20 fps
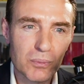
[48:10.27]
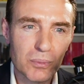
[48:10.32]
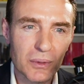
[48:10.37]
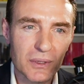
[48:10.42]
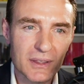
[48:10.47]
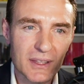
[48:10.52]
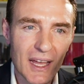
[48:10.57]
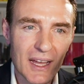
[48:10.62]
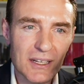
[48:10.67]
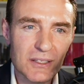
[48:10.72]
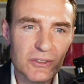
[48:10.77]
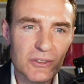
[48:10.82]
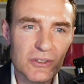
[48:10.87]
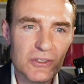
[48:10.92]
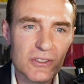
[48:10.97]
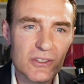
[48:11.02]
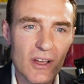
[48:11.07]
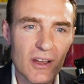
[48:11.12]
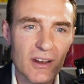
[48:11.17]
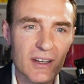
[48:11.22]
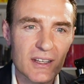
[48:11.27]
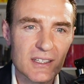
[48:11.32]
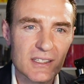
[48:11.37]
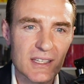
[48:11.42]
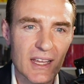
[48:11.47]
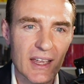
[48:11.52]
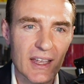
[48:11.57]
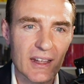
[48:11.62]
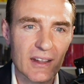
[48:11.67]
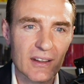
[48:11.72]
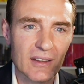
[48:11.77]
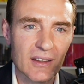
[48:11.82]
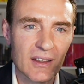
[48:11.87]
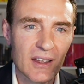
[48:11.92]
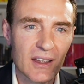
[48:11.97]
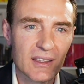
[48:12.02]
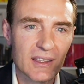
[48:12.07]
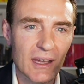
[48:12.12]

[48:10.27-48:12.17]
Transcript: but that does not entail